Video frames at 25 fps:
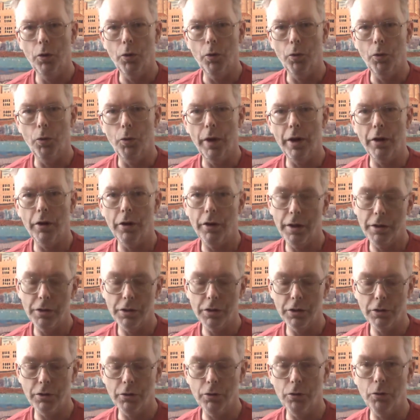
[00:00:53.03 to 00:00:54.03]
when I
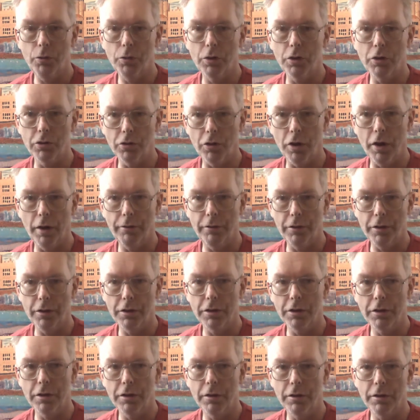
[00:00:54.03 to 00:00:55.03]
install the
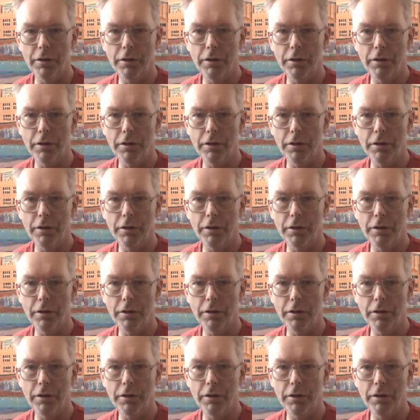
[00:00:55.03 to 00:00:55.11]
drivers